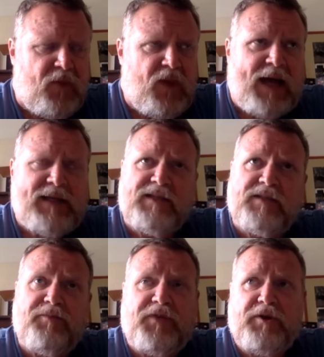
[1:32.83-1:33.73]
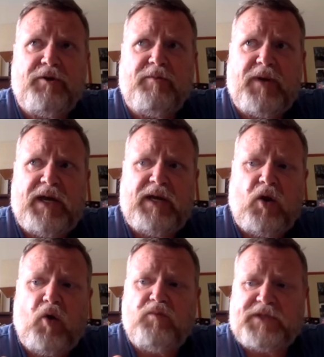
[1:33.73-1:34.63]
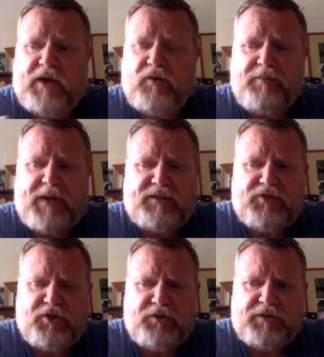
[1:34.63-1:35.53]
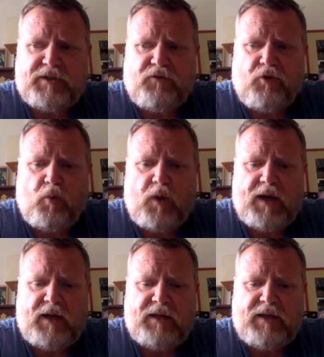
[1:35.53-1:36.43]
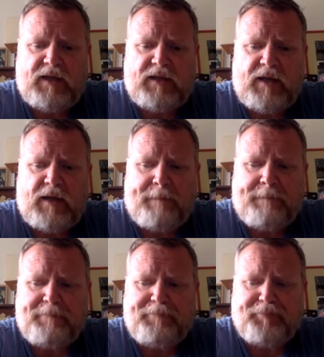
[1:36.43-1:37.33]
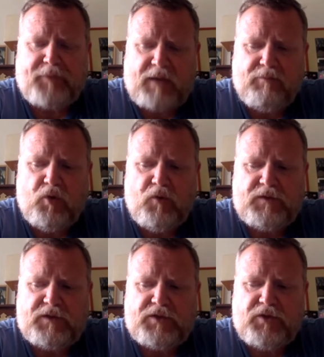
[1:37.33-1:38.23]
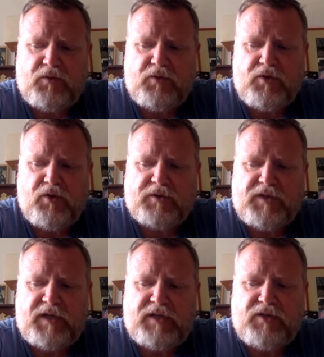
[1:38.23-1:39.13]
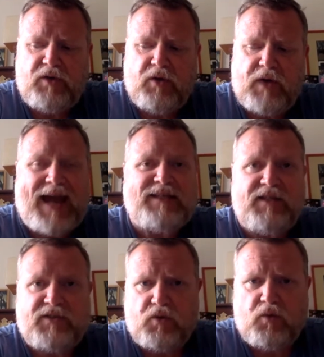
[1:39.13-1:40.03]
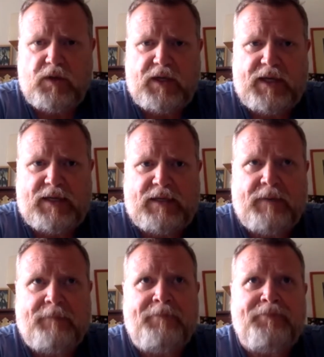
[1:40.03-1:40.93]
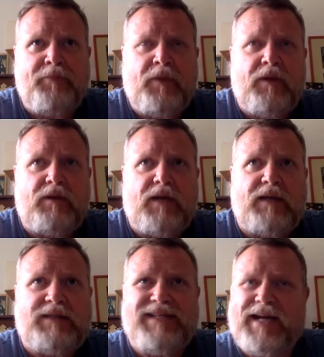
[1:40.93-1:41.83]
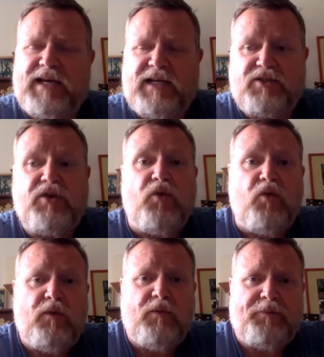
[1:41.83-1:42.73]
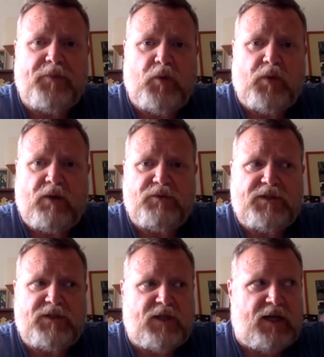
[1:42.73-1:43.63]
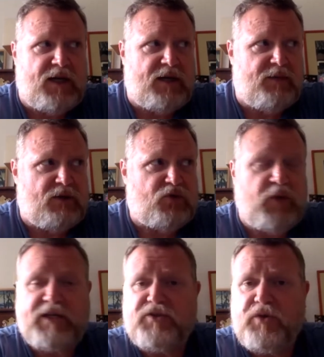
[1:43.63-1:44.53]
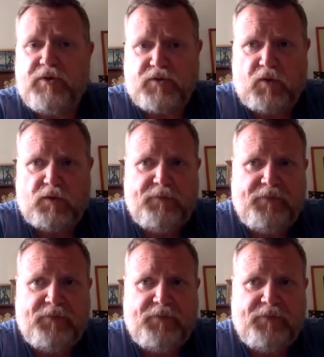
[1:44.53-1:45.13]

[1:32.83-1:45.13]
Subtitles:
I did some theater in my hometown in Massachusetts for a while, and then I moved to New York City to go to acting school in 1992 when I was about 22 years old.